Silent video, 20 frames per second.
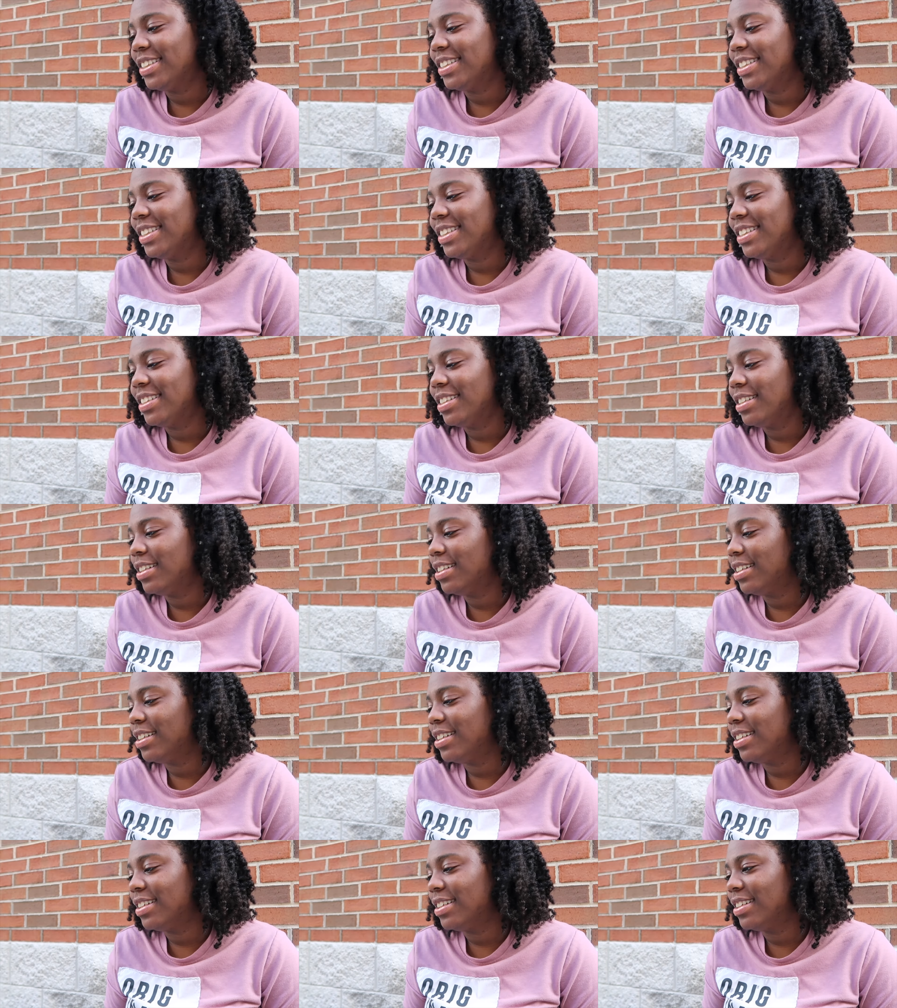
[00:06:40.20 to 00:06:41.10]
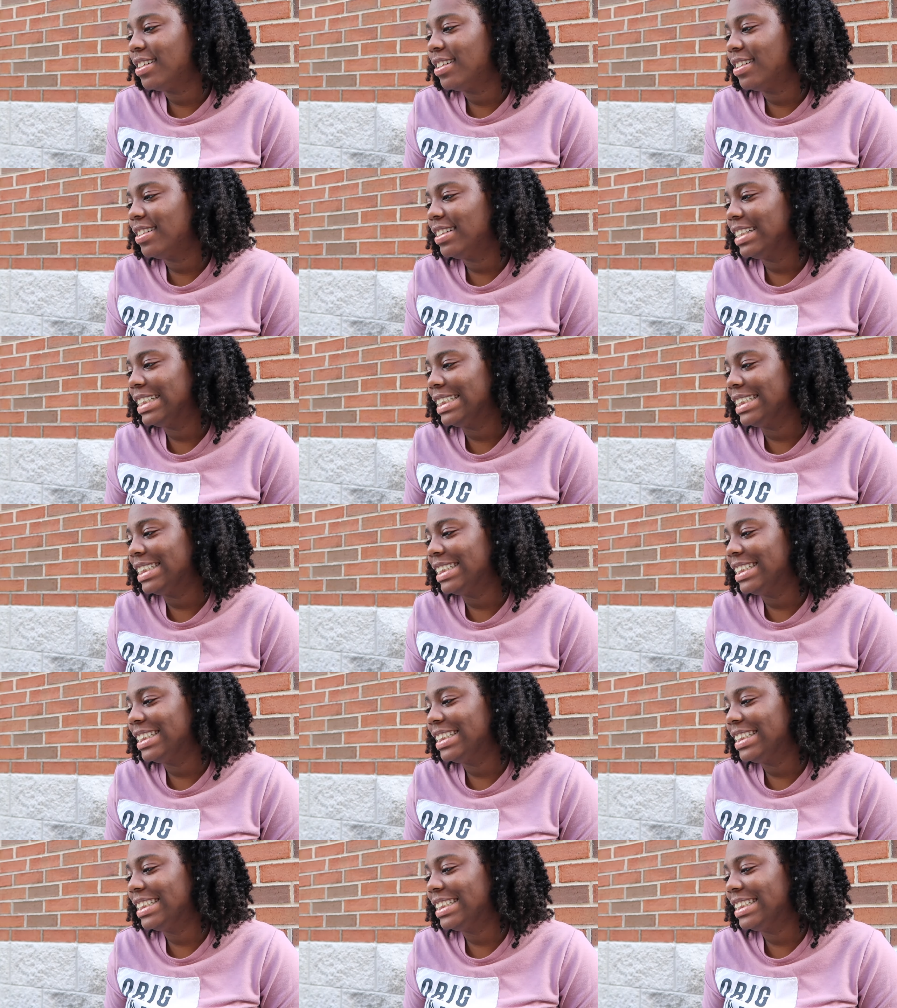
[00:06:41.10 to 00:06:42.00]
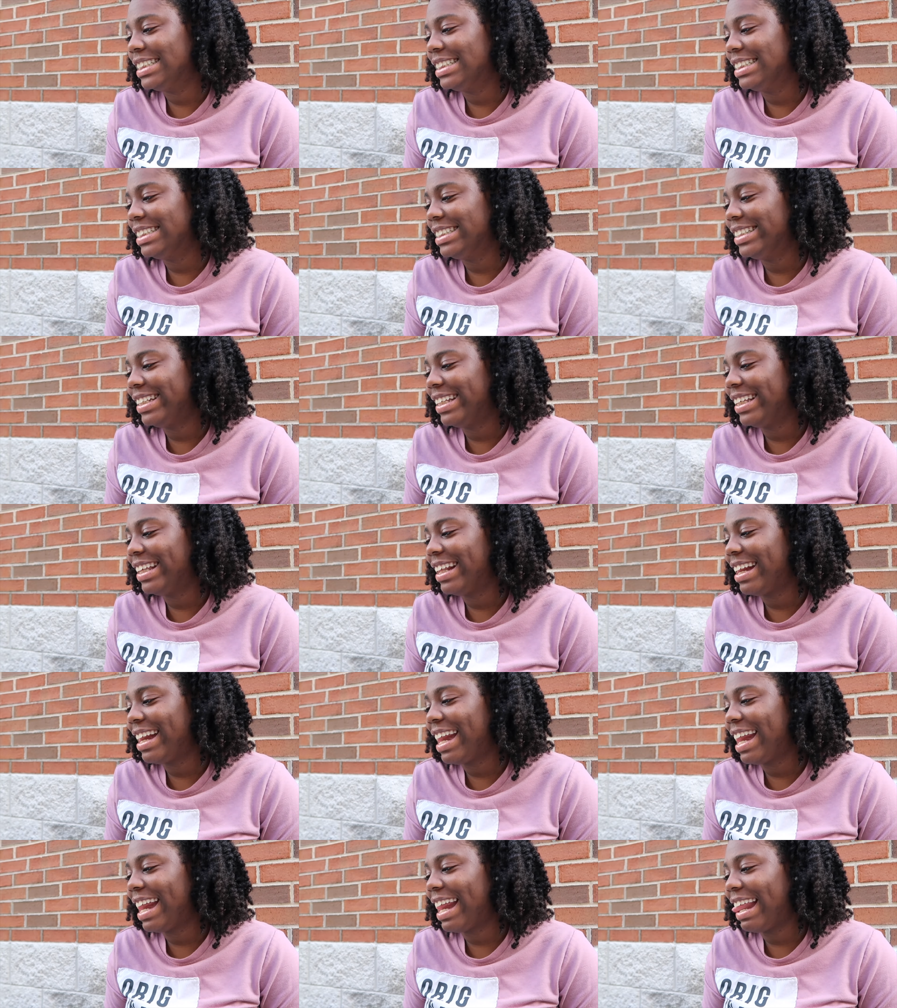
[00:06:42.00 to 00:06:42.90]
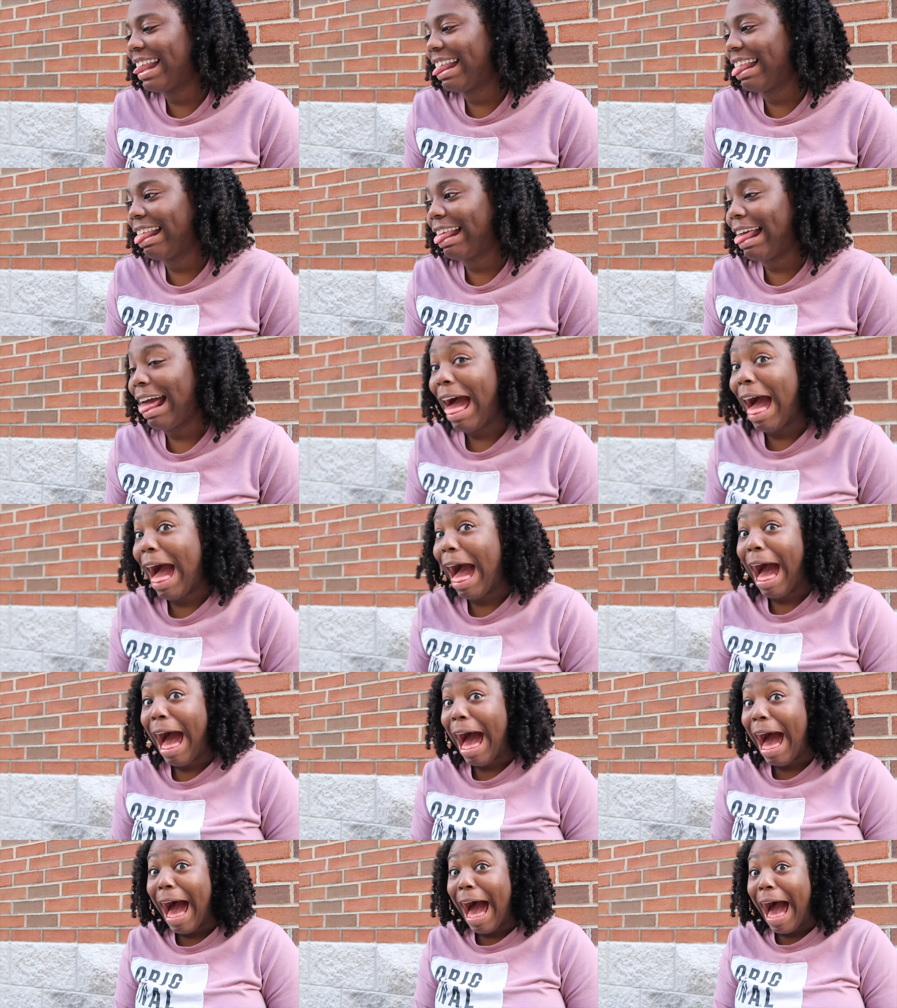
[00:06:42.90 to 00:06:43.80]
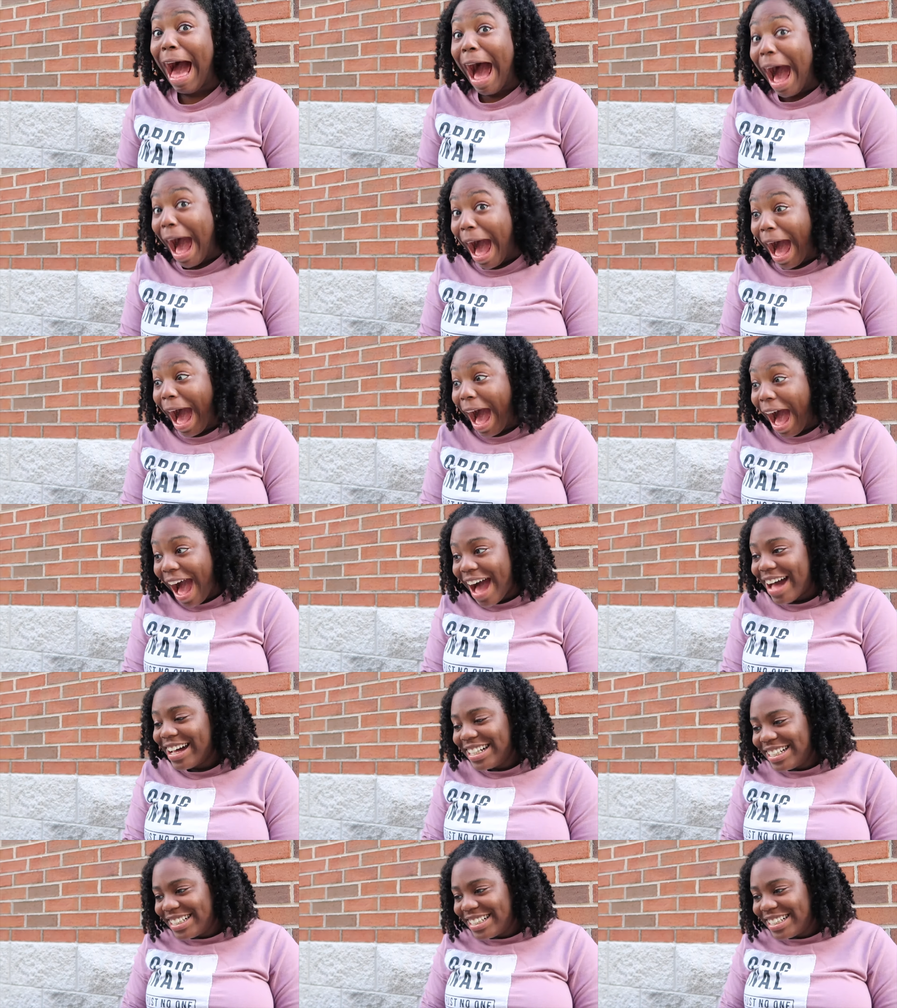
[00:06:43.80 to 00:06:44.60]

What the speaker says: [no speech]